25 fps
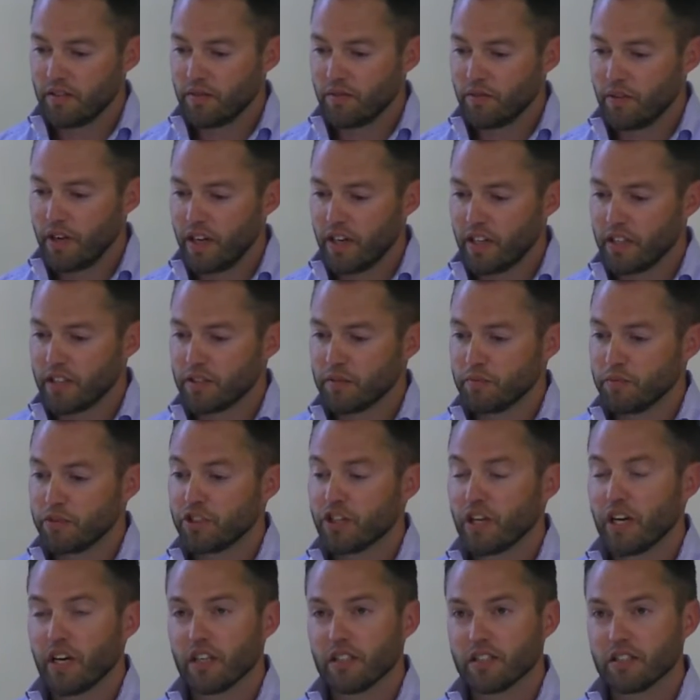writing some
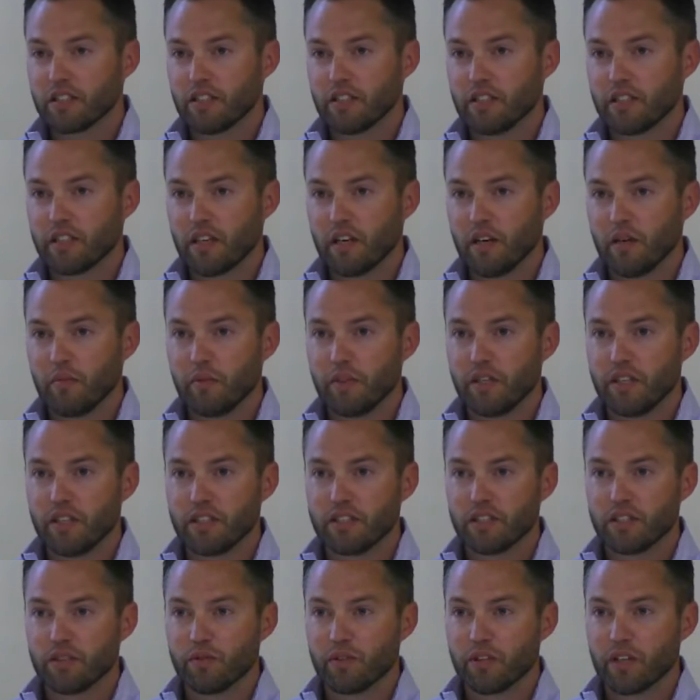checks into
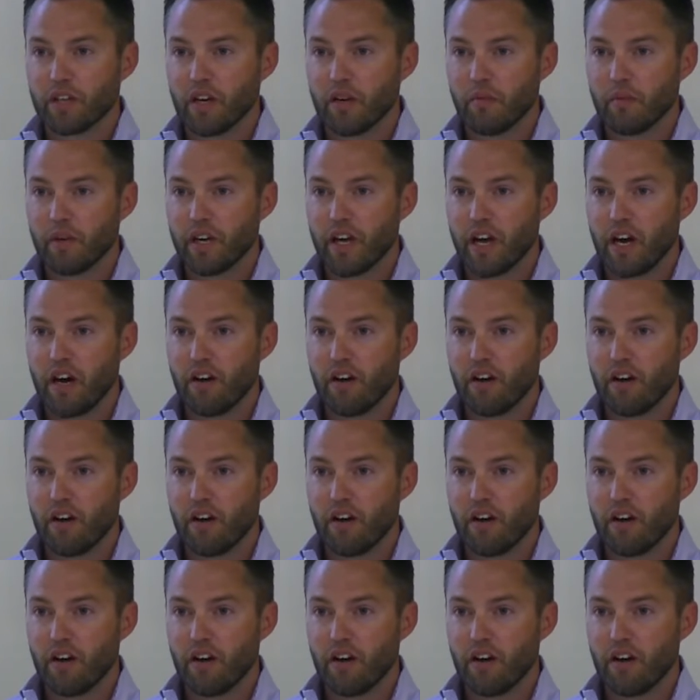companies that were coming